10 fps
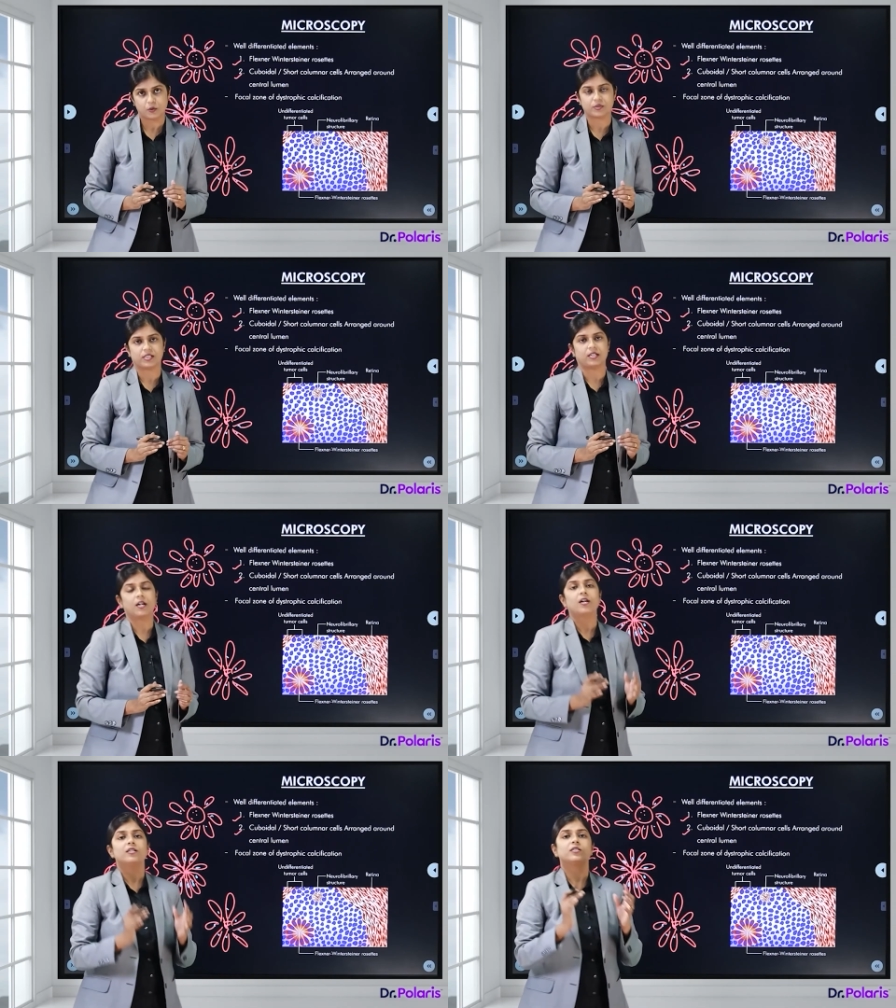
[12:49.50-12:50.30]
rosette.
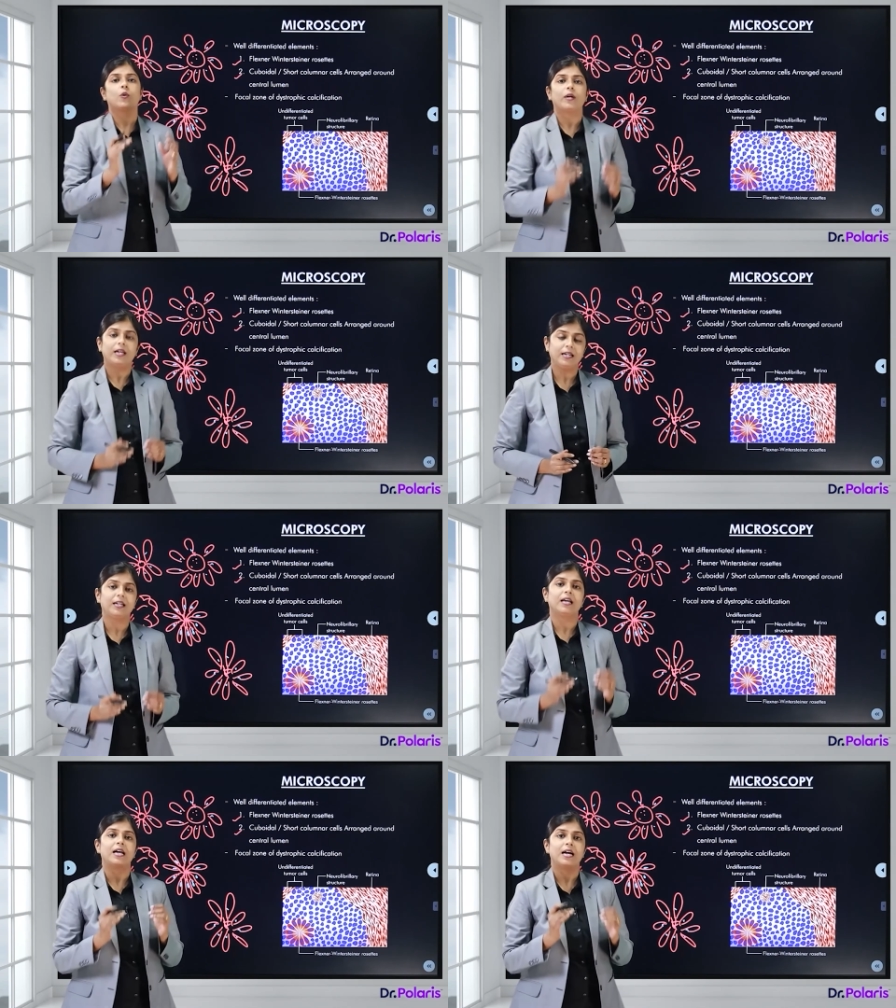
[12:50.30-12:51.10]
So
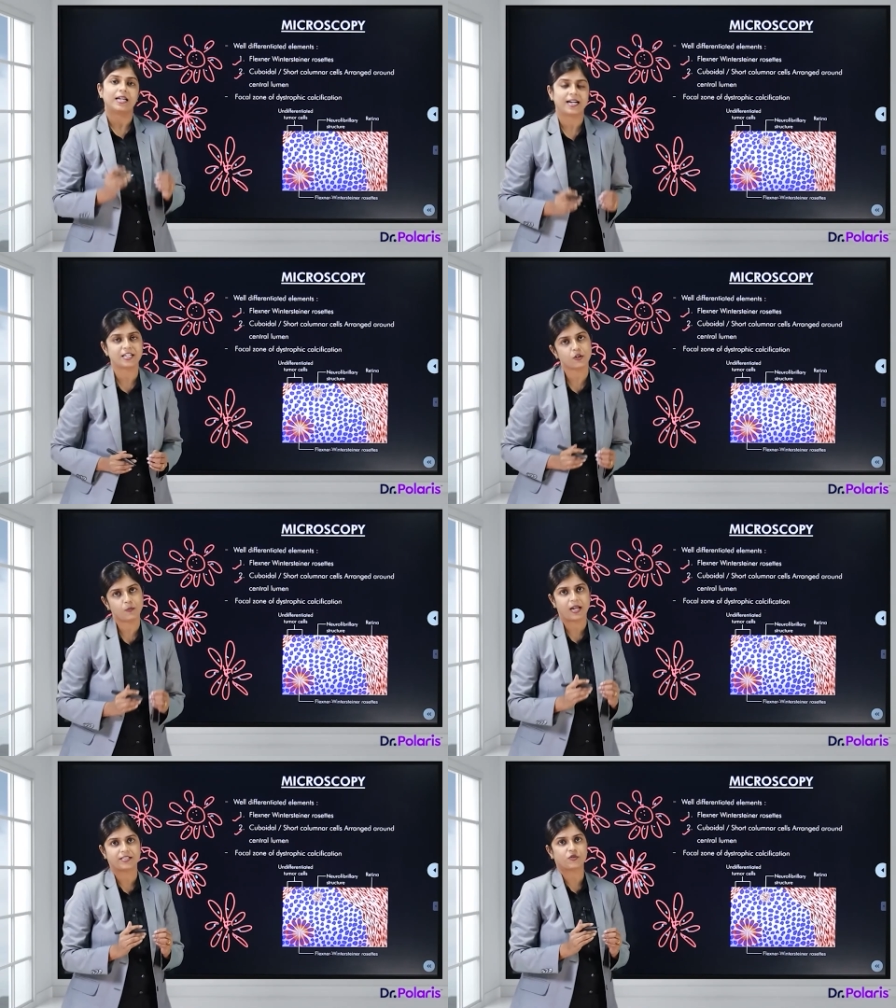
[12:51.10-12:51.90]
in
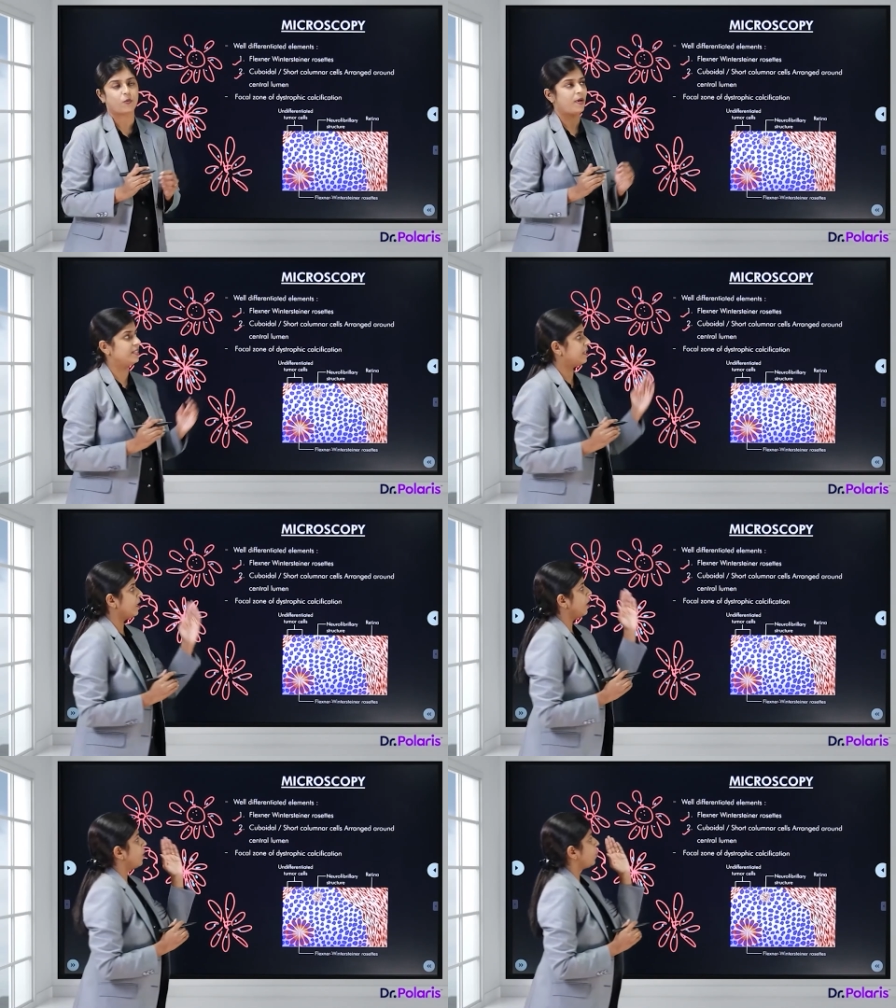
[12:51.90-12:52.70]
retinoblastomas,
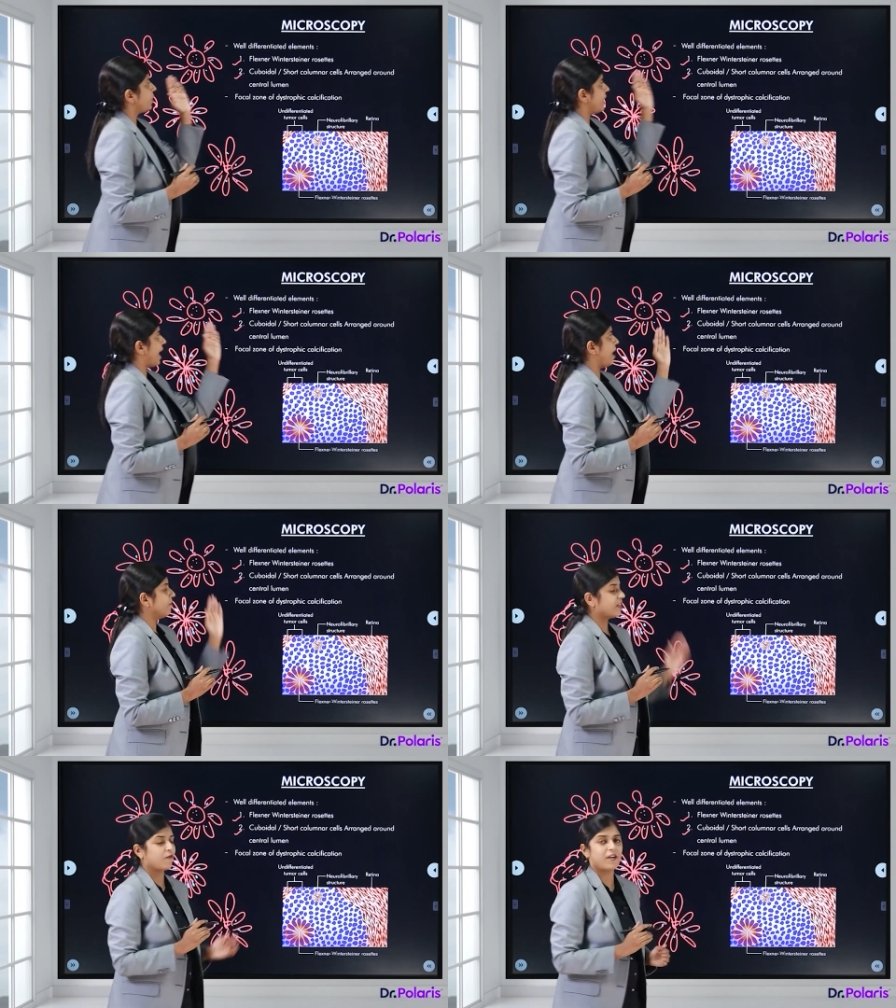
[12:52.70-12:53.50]
we
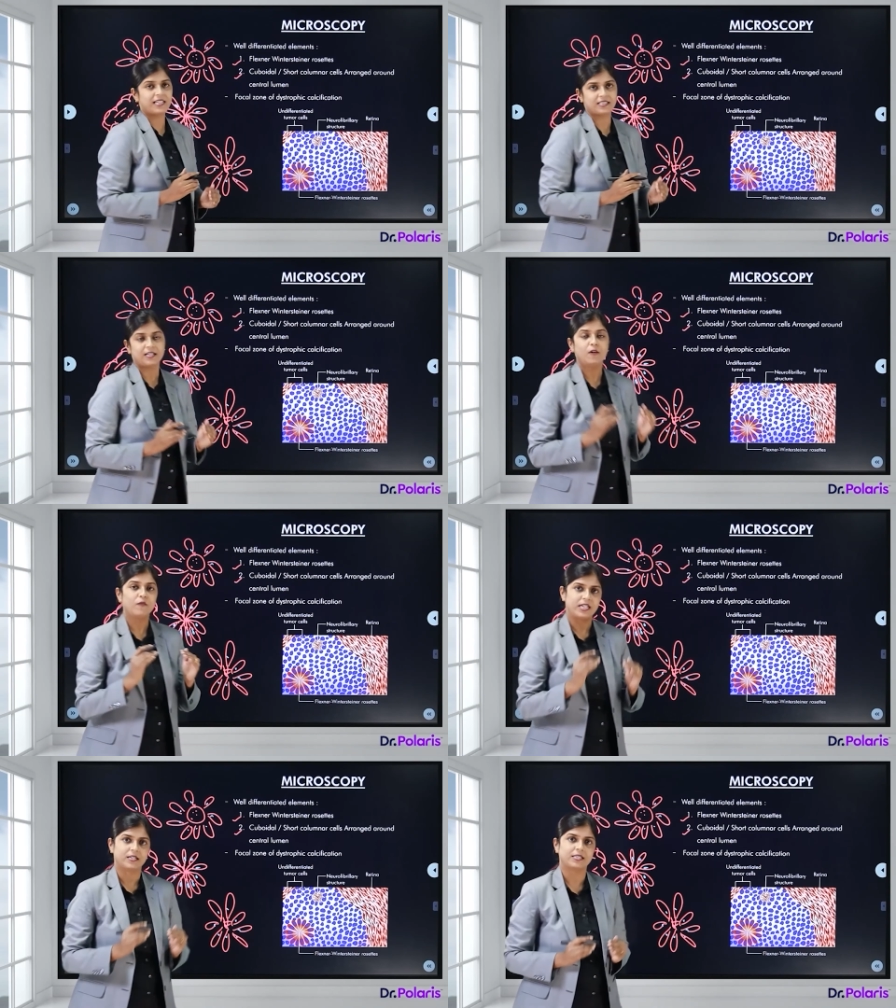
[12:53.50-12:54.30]
have the flexner
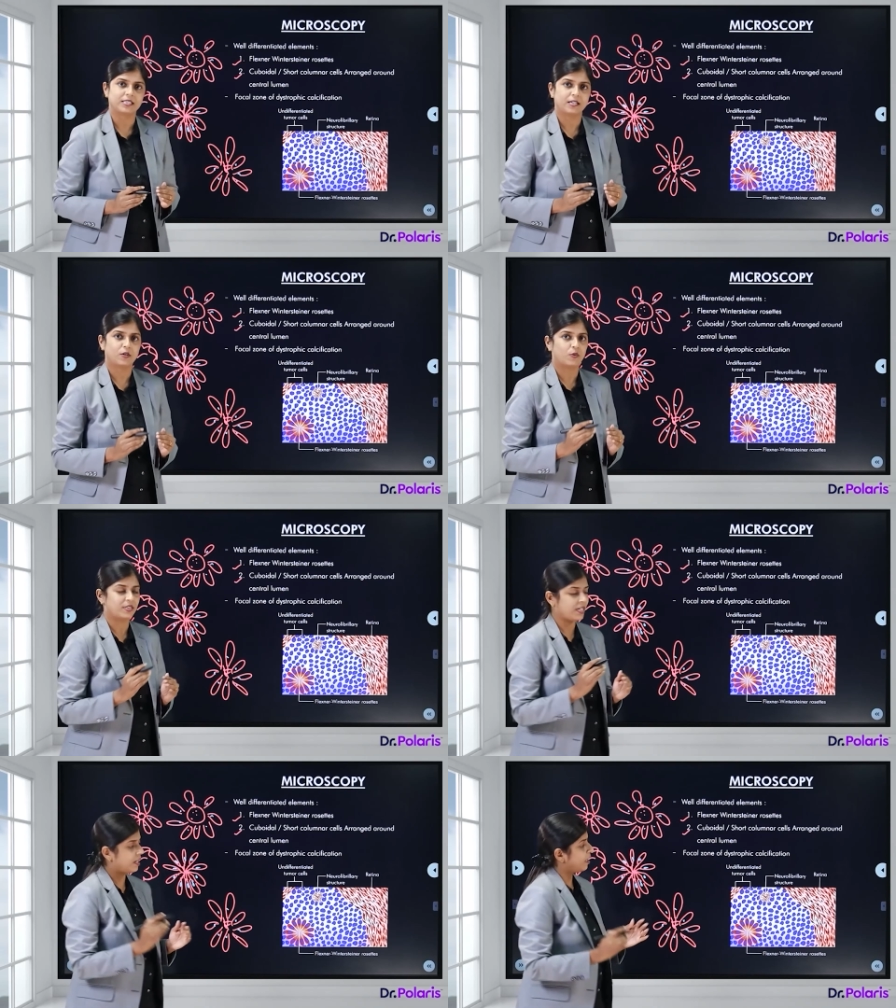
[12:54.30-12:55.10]
Wintersteiner
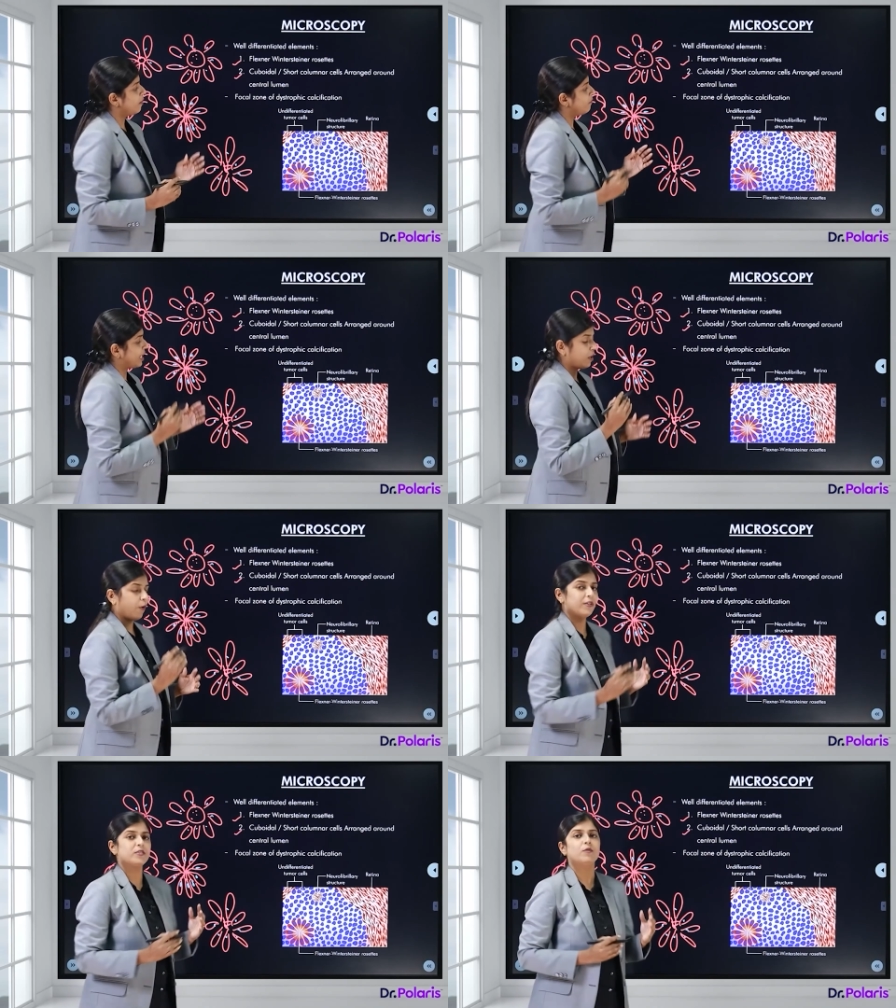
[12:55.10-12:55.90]
rosette. We can
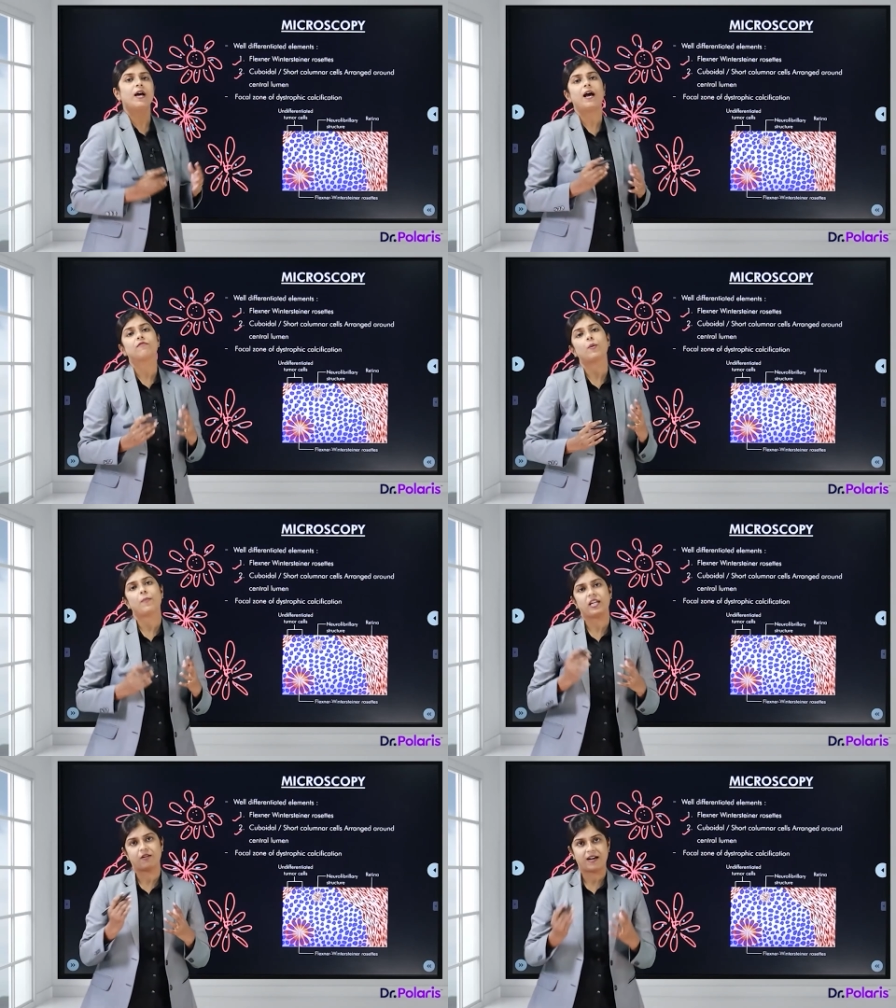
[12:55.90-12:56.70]
also have the
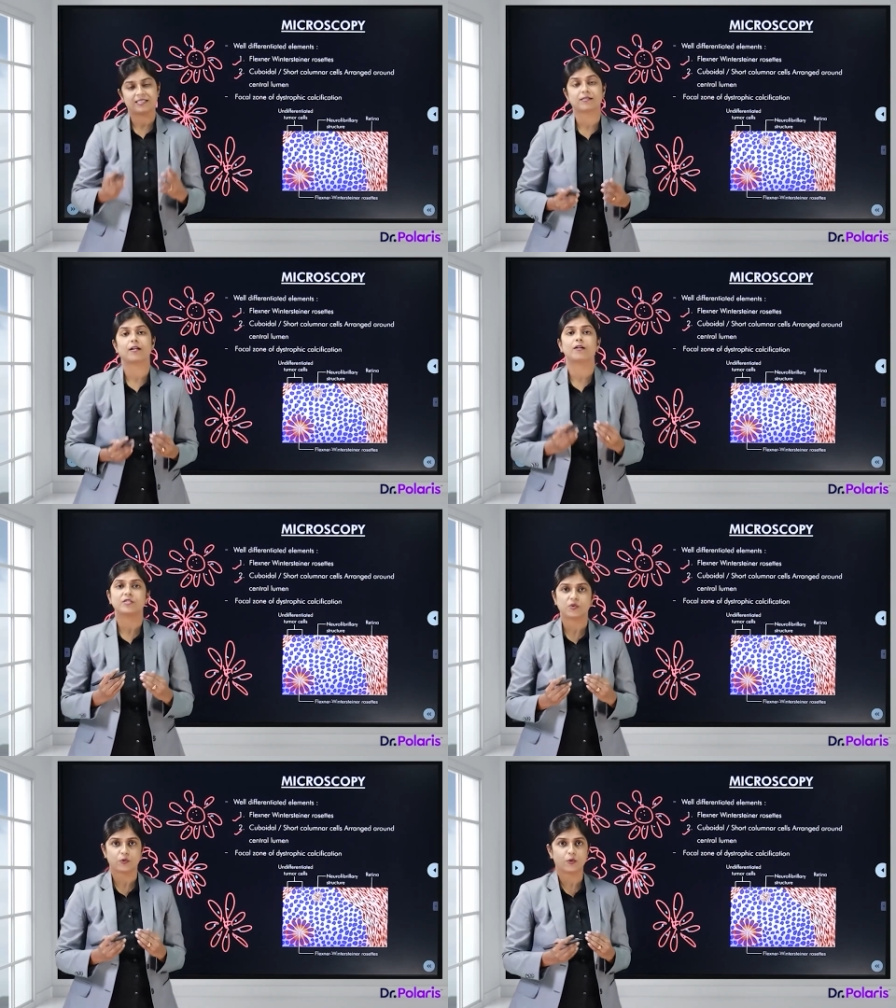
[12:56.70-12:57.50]
perivascular
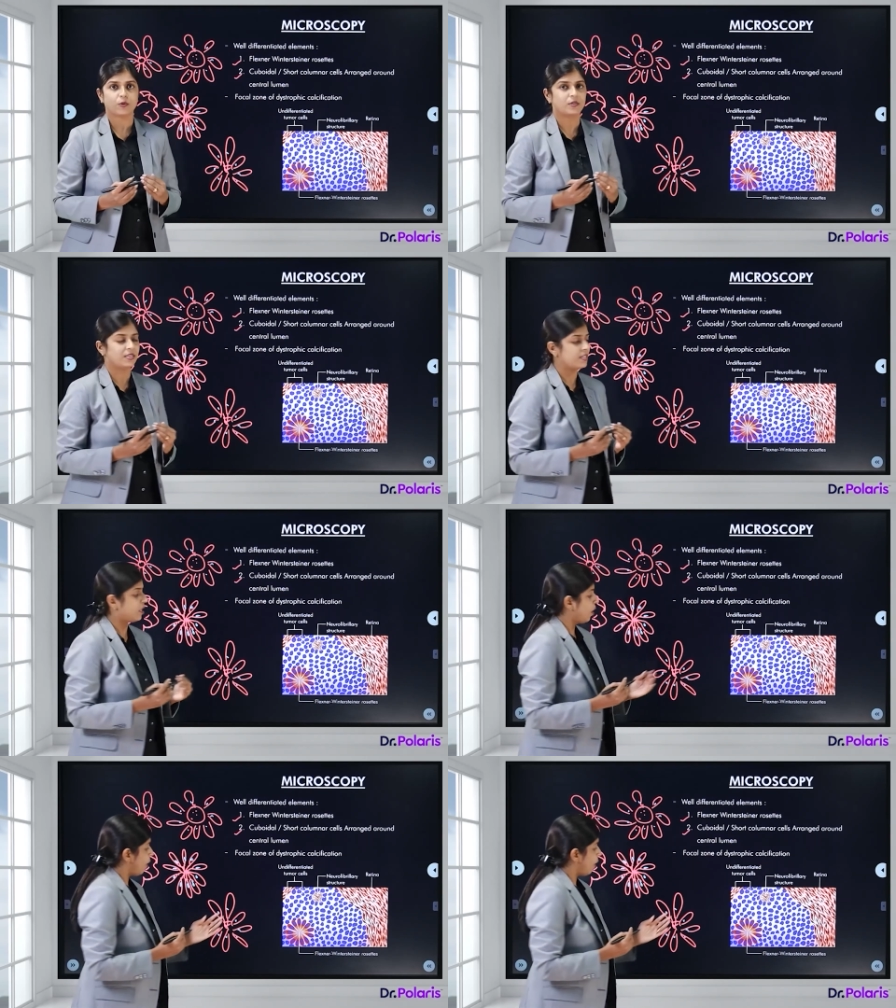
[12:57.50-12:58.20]
pseudo rosette